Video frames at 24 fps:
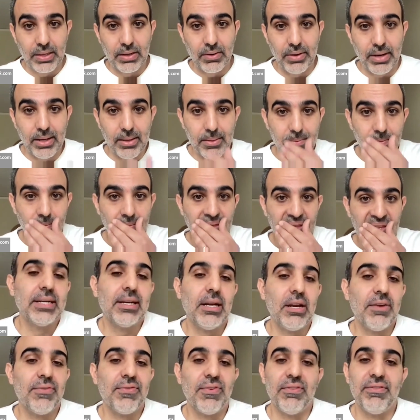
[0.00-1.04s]
right?
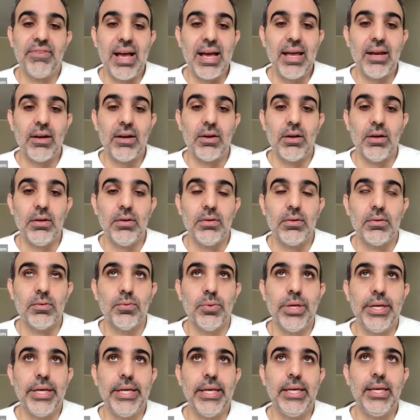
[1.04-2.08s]
Particularly for VALR,
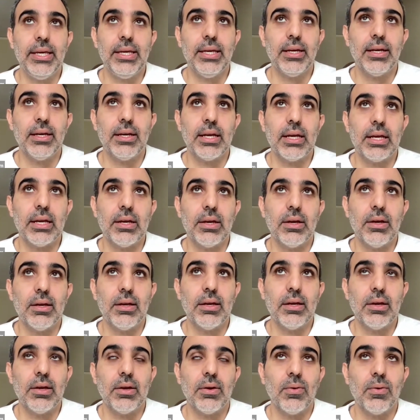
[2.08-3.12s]

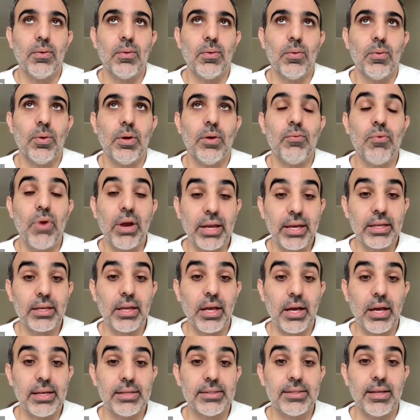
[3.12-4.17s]
we
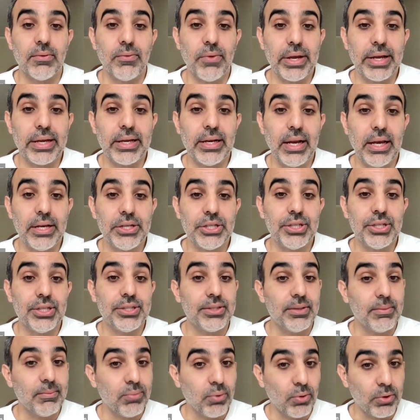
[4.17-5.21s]
recognize that regulation
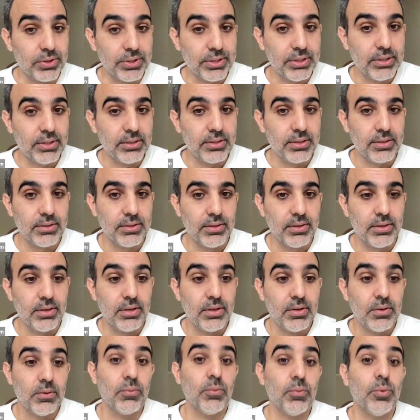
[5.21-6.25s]
is important.
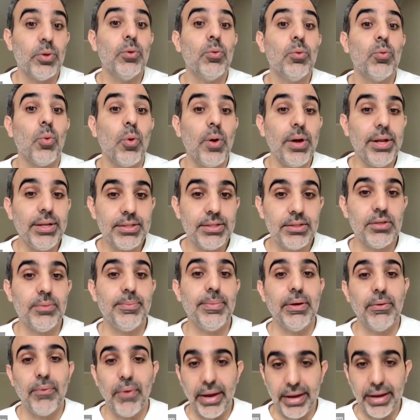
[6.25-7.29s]
We want to
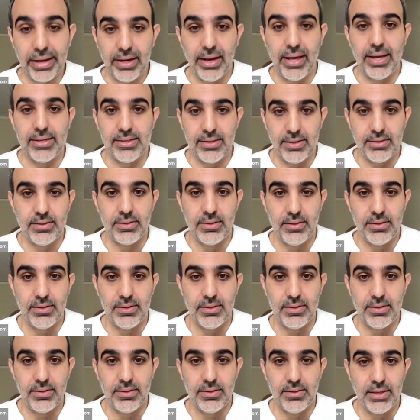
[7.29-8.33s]
be regulated.
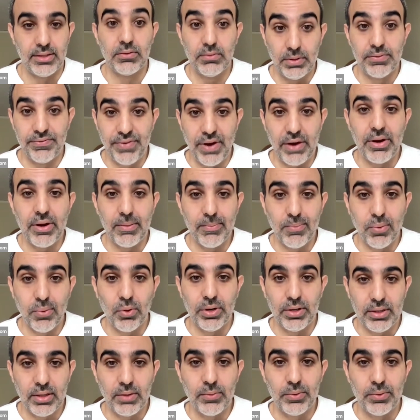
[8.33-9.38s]
It's very
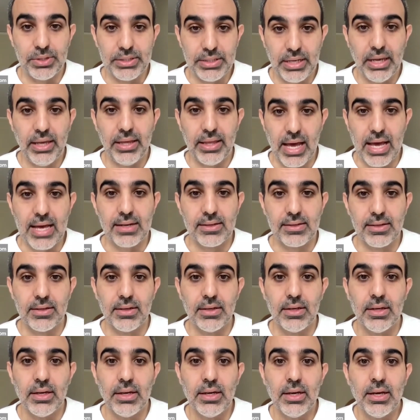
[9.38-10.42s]
important that we say
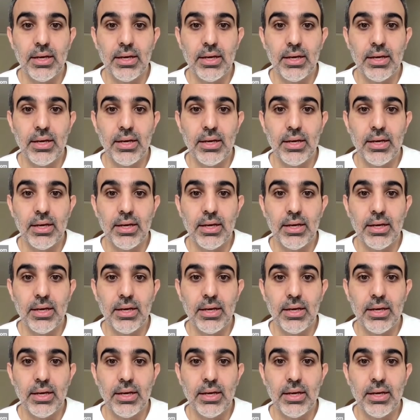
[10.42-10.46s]
that